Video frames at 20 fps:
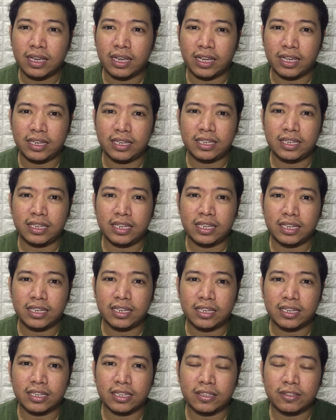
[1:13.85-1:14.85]
And
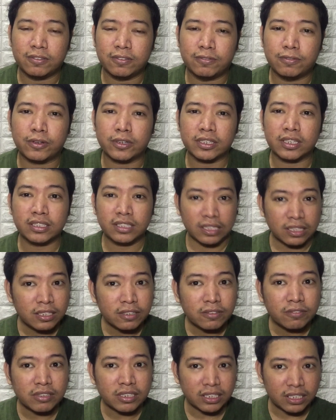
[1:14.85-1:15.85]
then for the
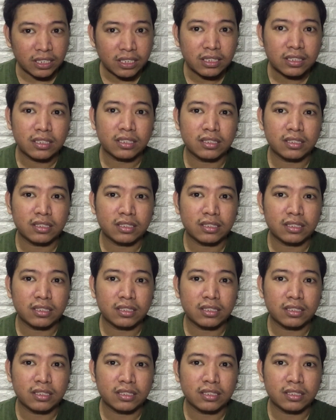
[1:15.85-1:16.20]
delivery,